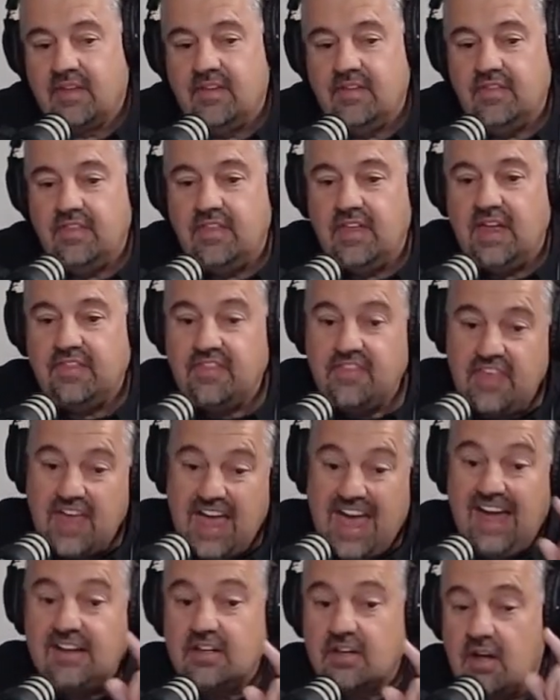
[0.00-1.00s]

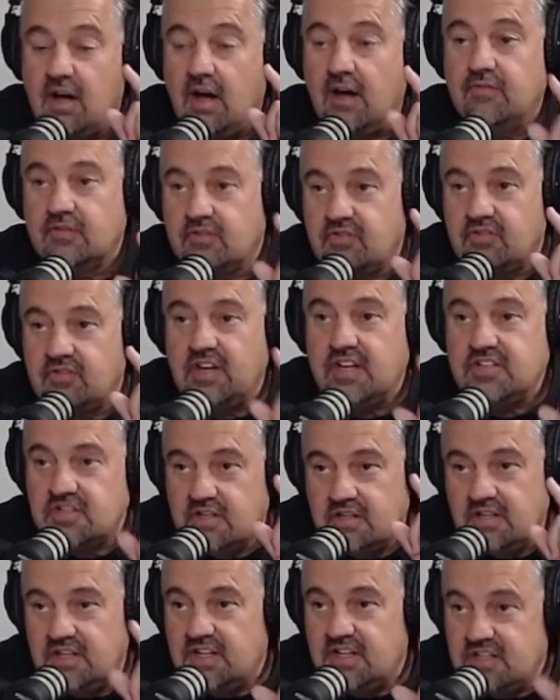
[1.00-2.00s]
that
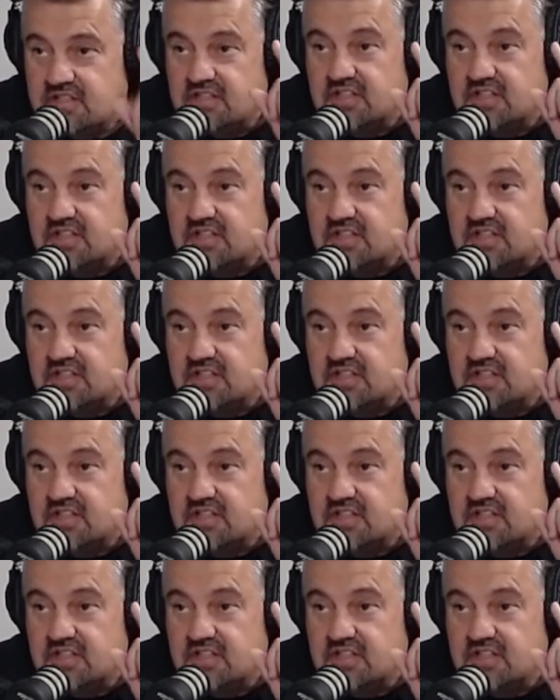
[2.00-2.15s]
conversation needs